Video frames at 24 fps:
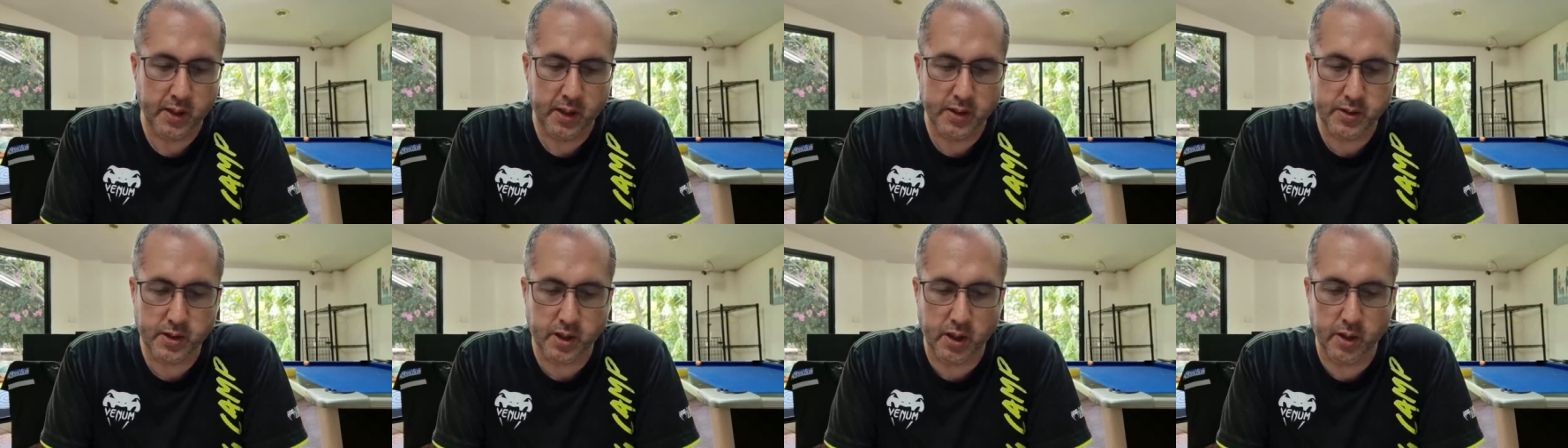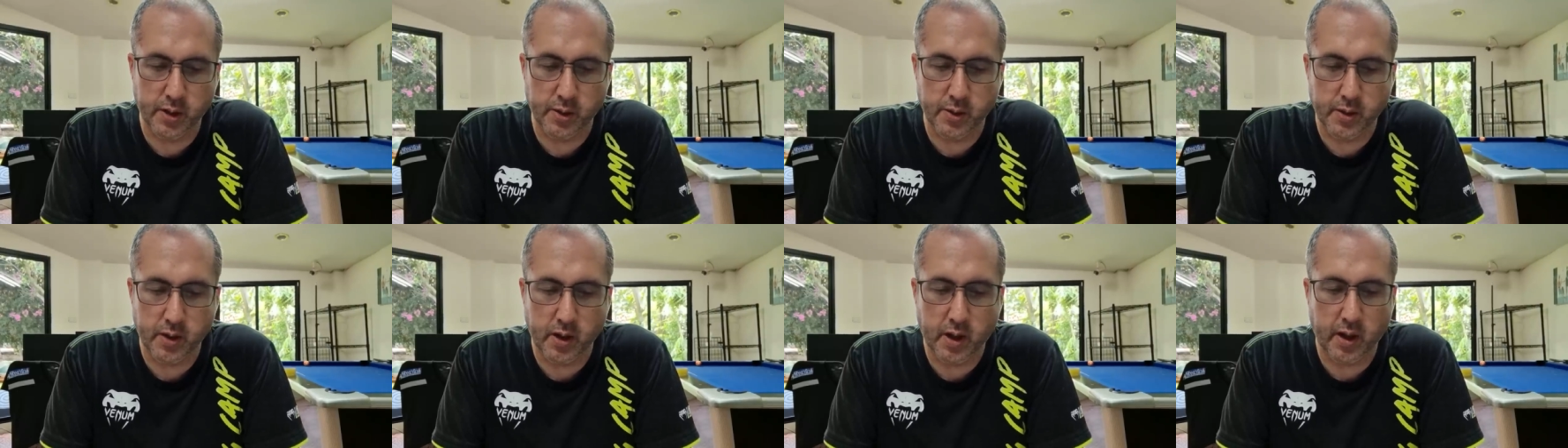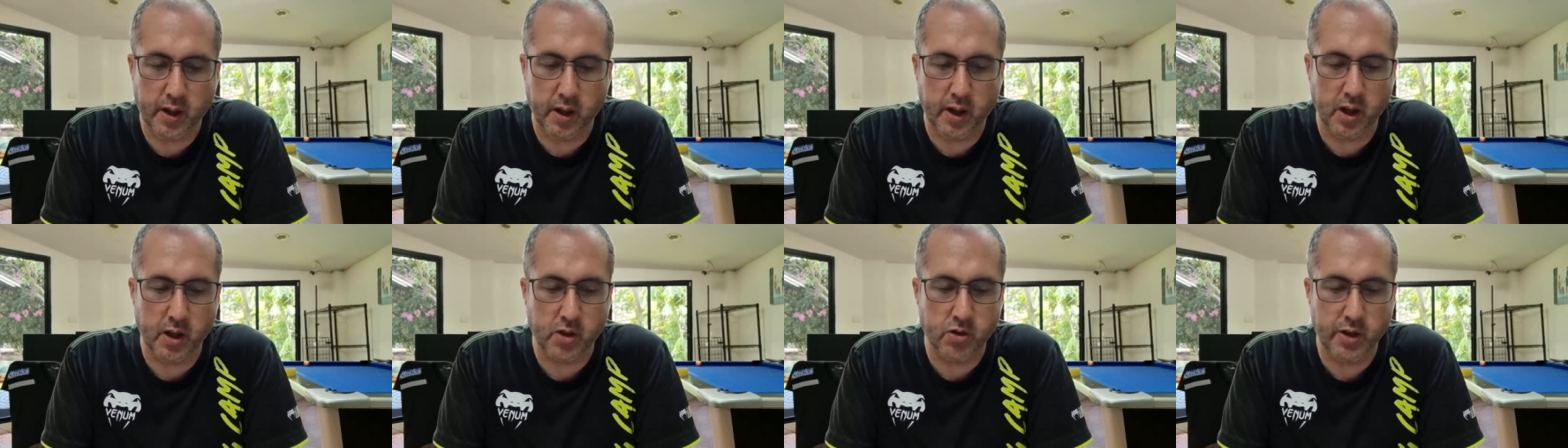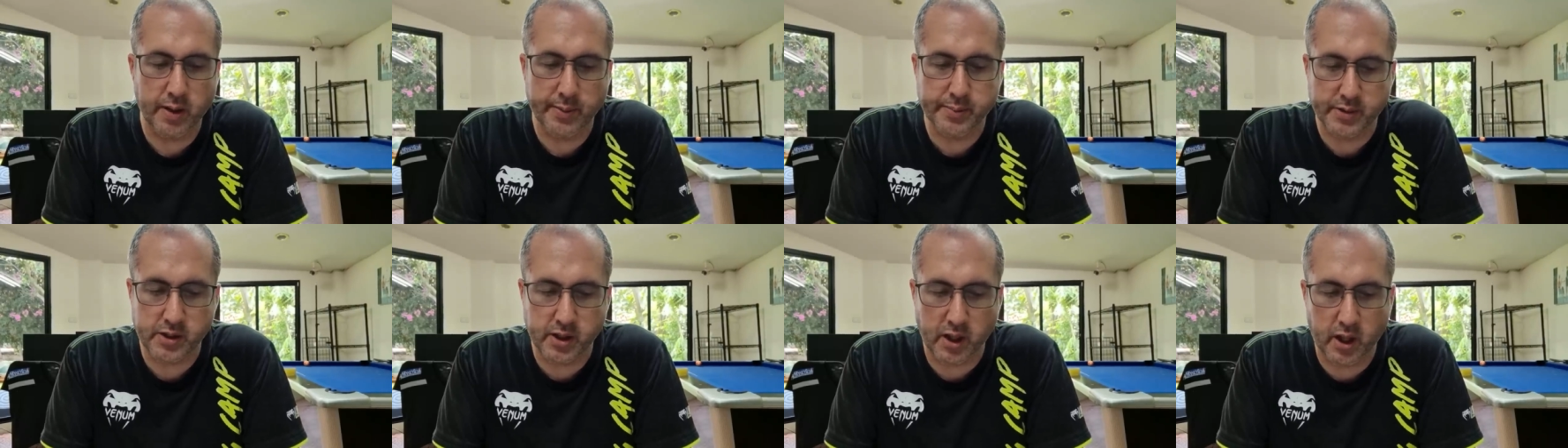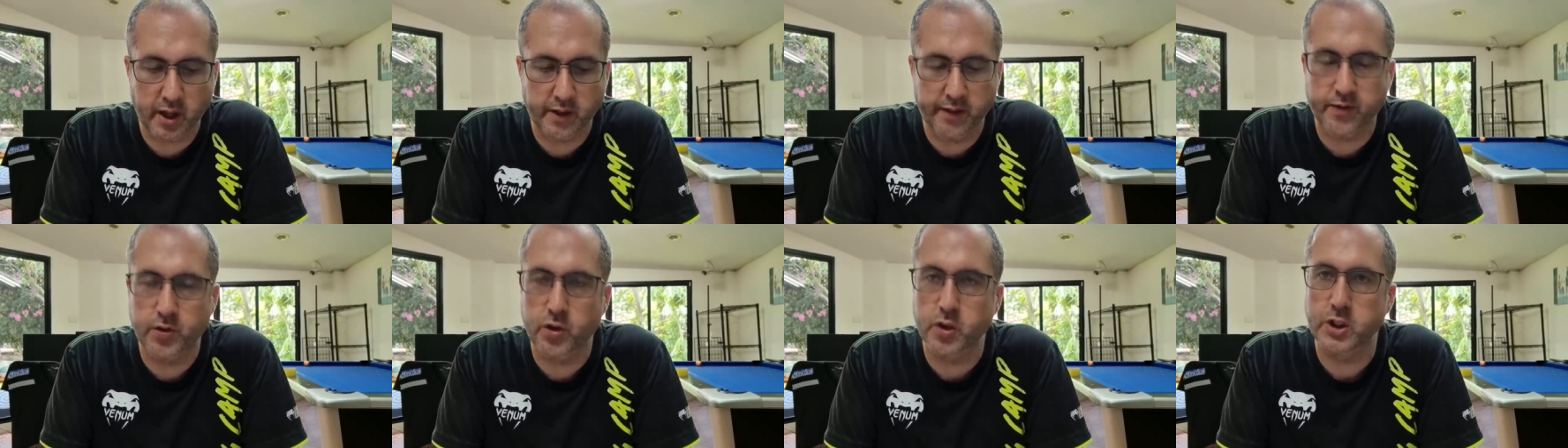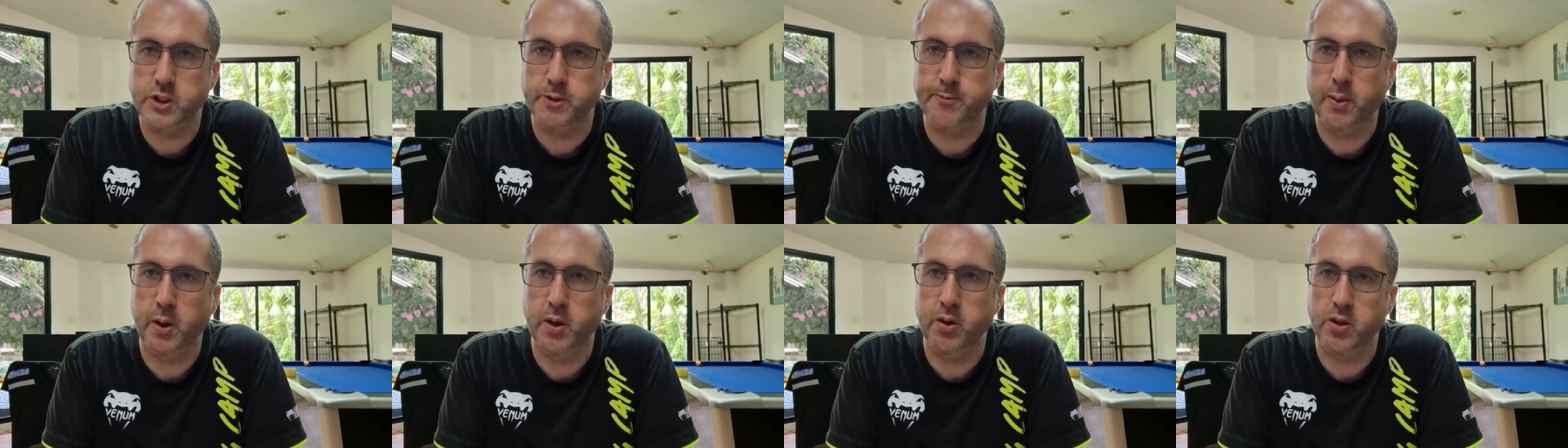So crypto, I've already
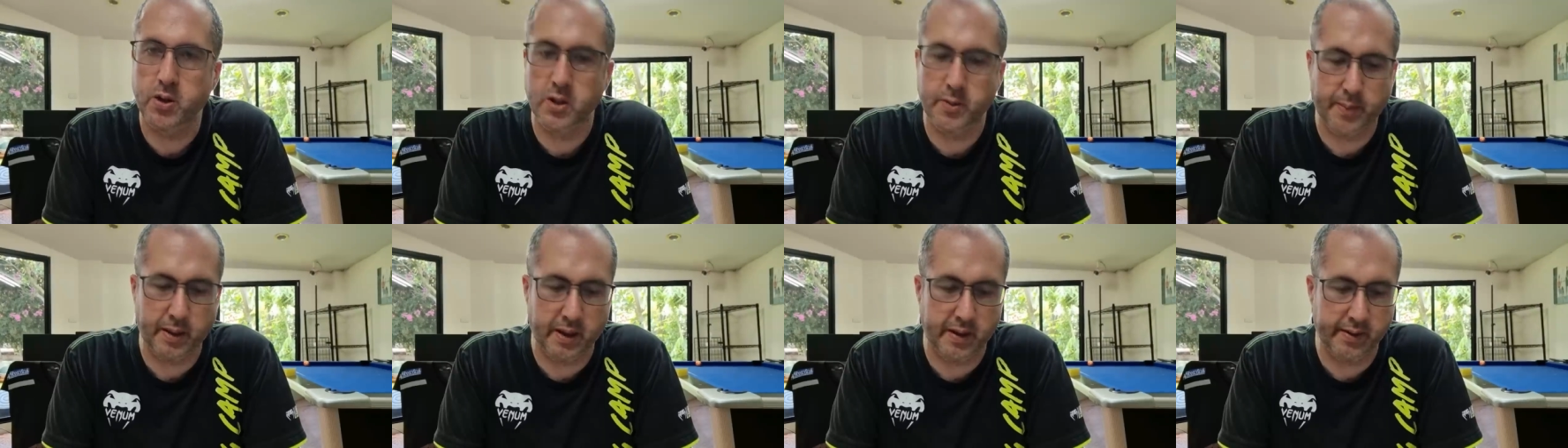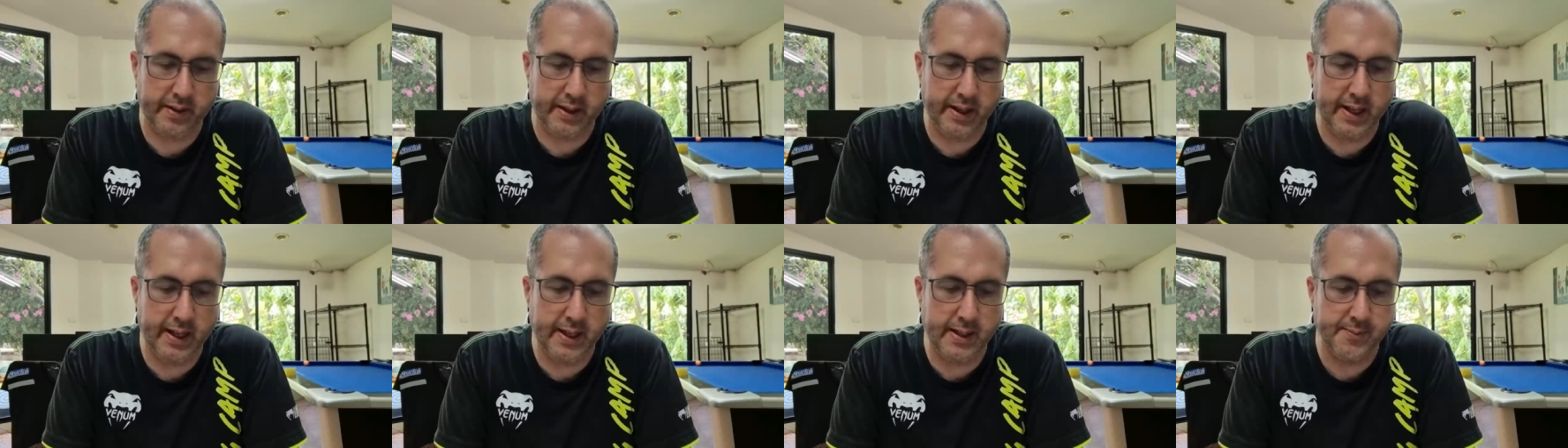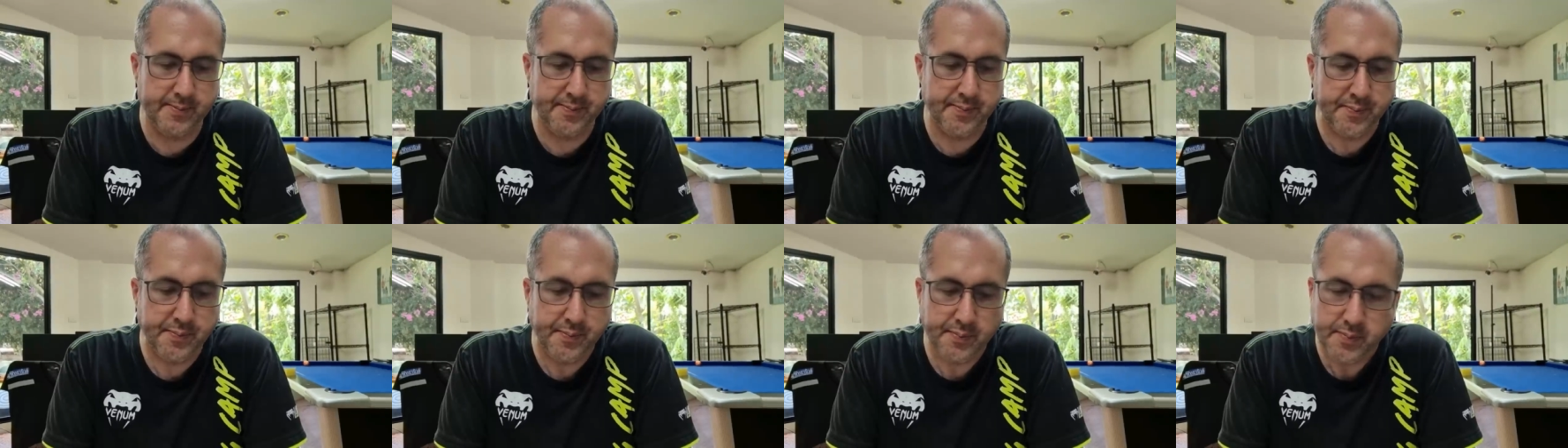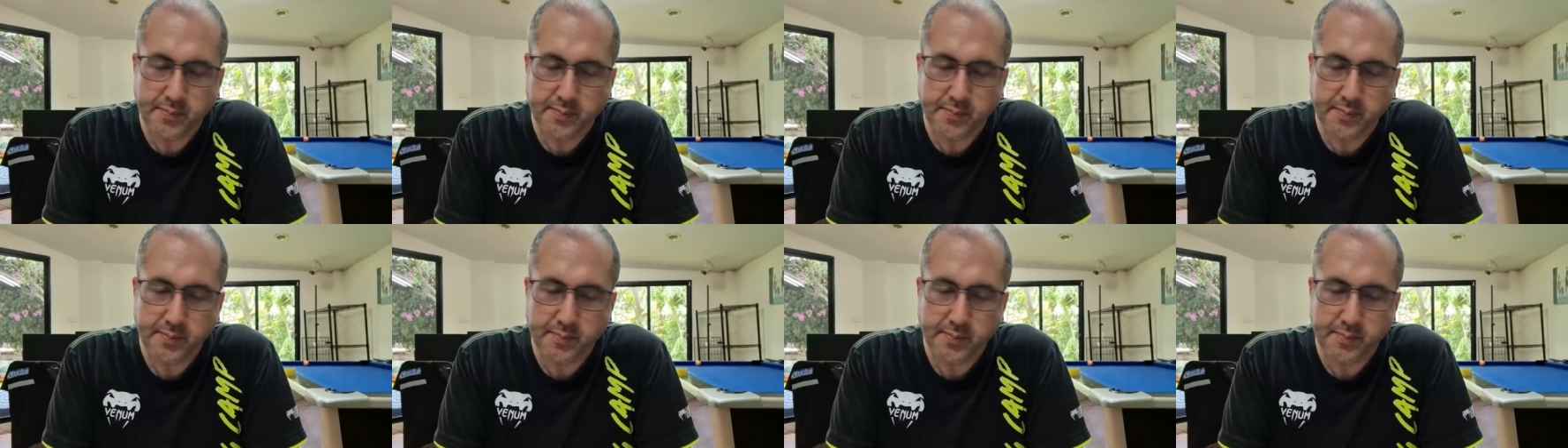spoken about that.